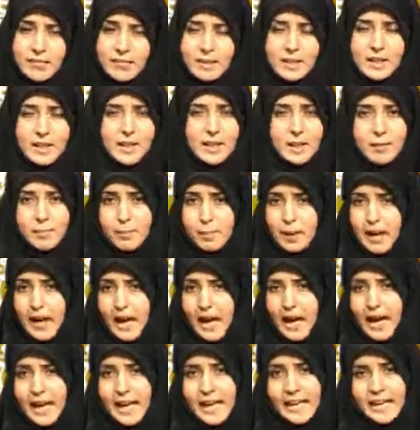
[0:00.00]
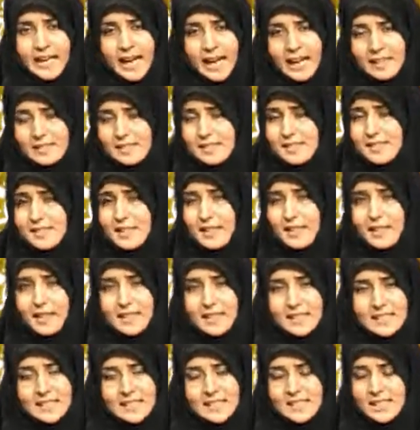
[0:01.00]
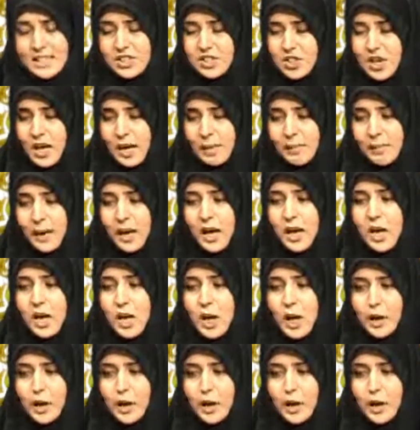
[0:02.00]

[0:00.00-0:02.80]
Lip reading: me the reply and answer and istijabah.